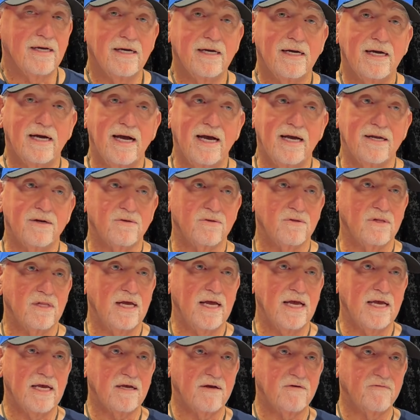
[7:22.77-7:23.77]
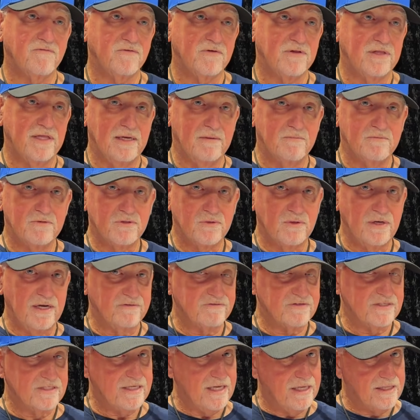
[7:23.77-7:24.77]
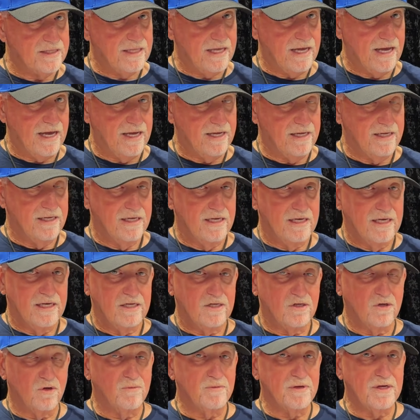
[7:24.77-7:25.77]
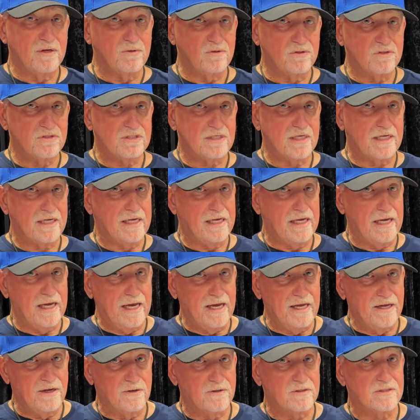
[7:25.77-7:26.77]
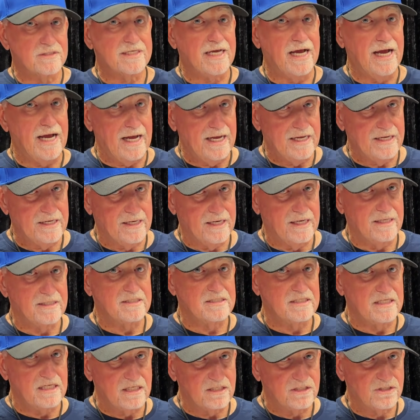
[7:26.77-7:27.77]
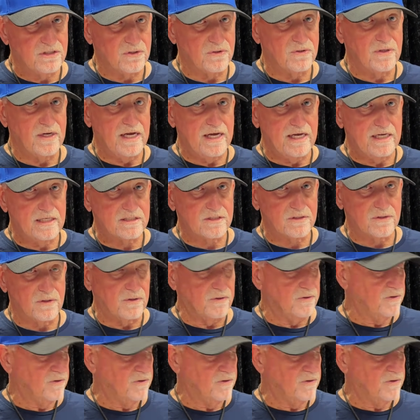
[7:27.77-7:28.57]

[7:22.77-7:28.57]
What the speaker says: I don't like for them to have said that. No me gusta que ellos hayan dicho eso.